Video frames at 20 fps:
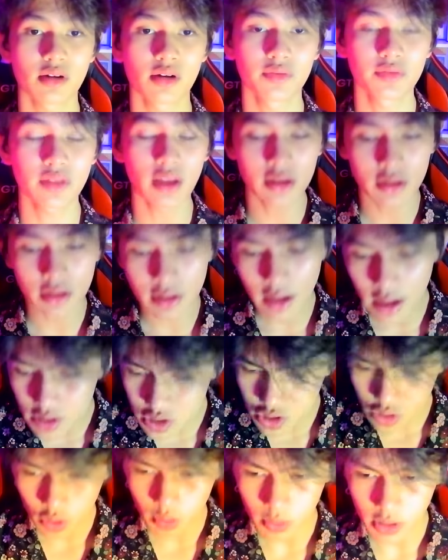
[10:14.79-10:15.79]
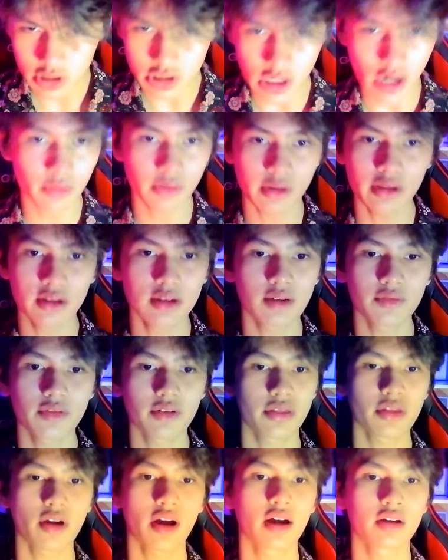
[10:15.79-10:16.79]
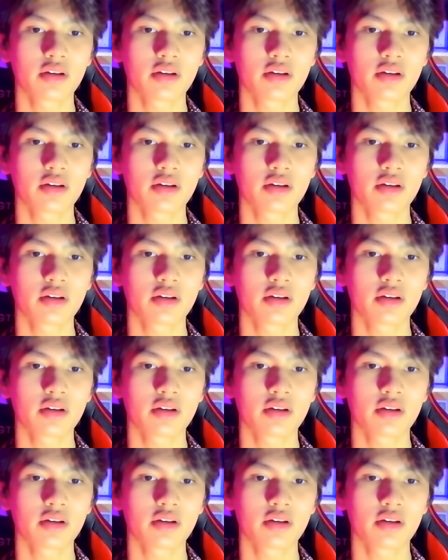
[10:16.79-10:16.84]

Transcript: Thank you guys so much. I really never thought I could